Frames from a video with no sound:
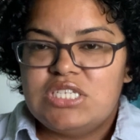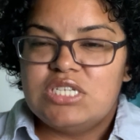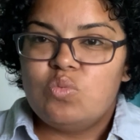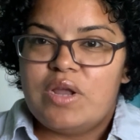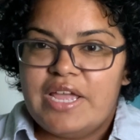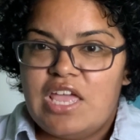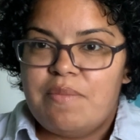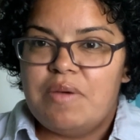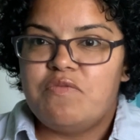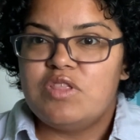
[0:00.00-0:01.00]
is what I came
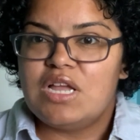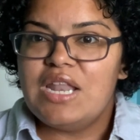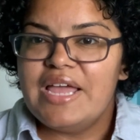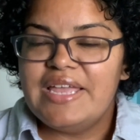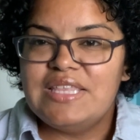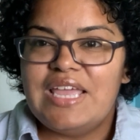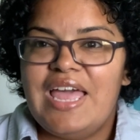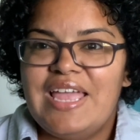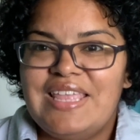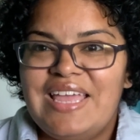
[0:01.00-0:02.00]
up for the client,
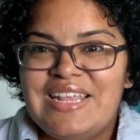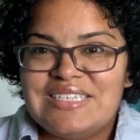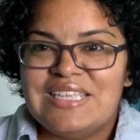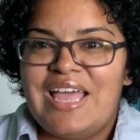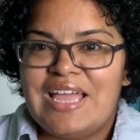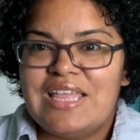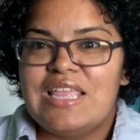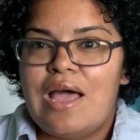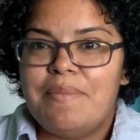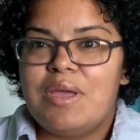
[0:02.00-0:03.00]
and it is an
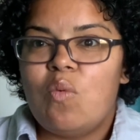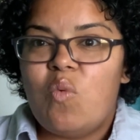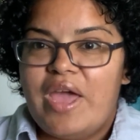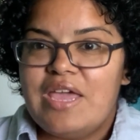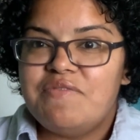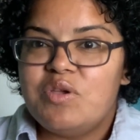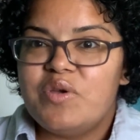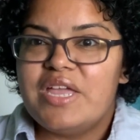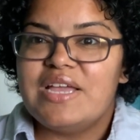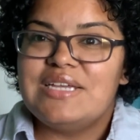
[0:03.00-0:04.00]
economic way of
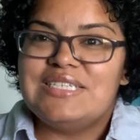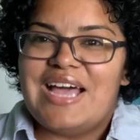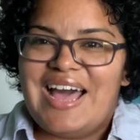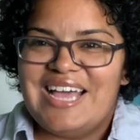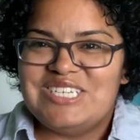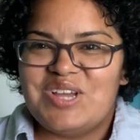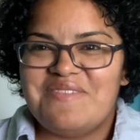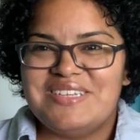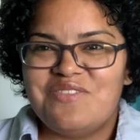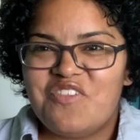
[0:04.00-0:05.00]
doing it because the iDrive
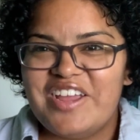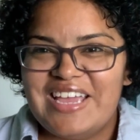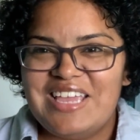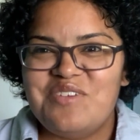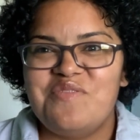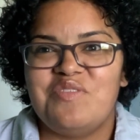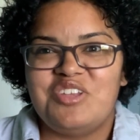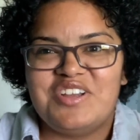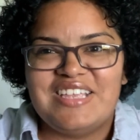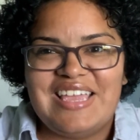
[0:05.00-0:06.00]
is free.
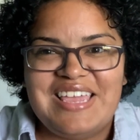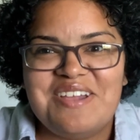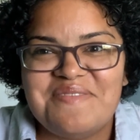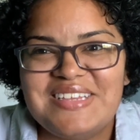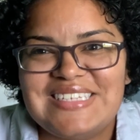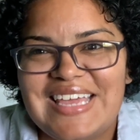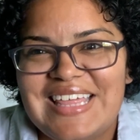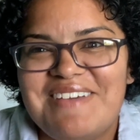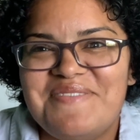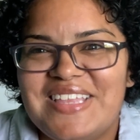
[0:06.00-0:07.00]
You're gonna hear me say
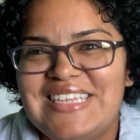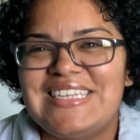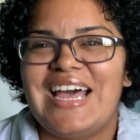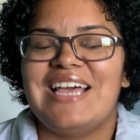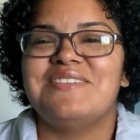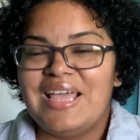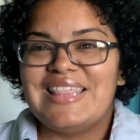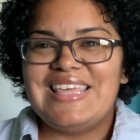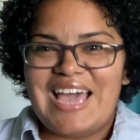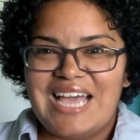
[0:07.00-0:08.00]
that many times.
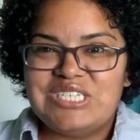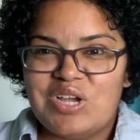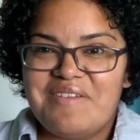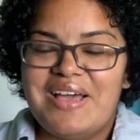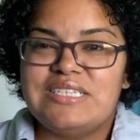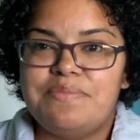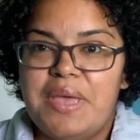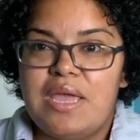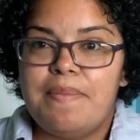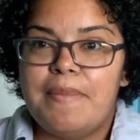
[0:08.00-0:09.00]
The iDrive has
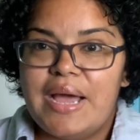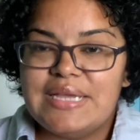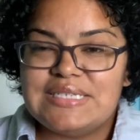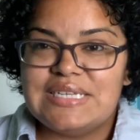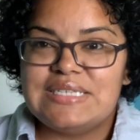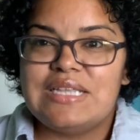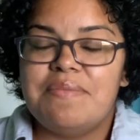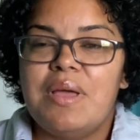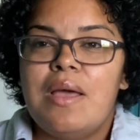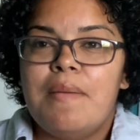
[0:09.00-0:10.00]
made my
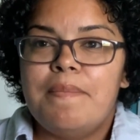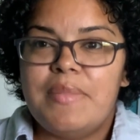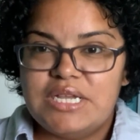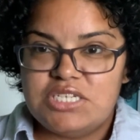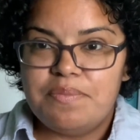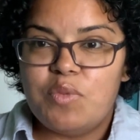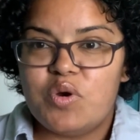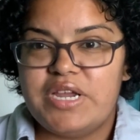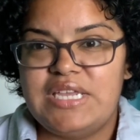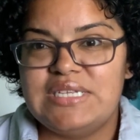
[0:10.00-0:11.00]
system much
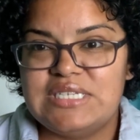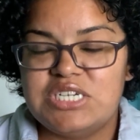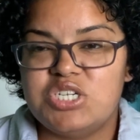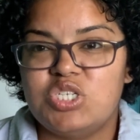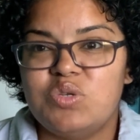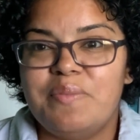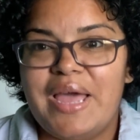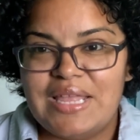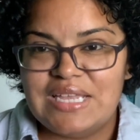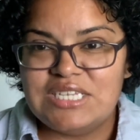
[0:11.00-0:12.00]
more easier to
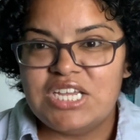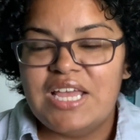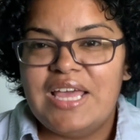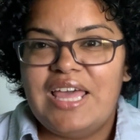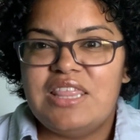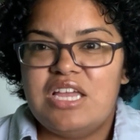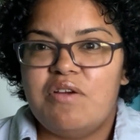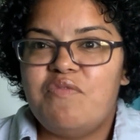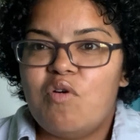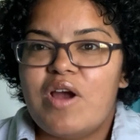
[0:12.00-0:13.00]
manage, and
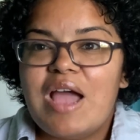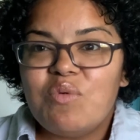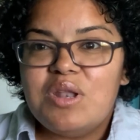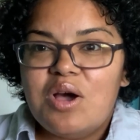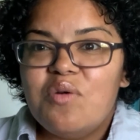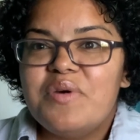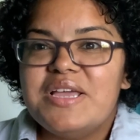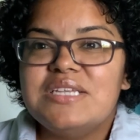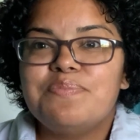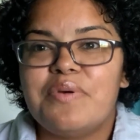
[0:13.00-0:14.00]
therefore I will
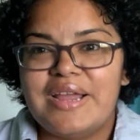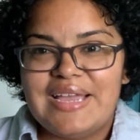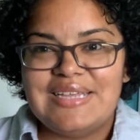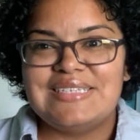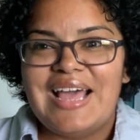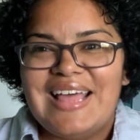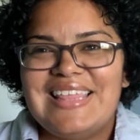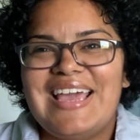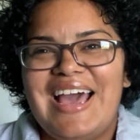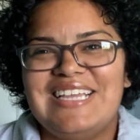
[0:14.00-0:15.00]
always praise
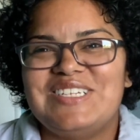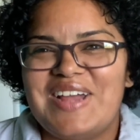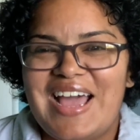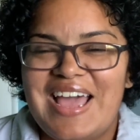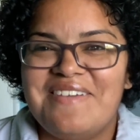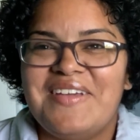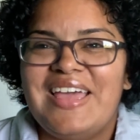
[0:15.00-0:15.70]
the iDrive,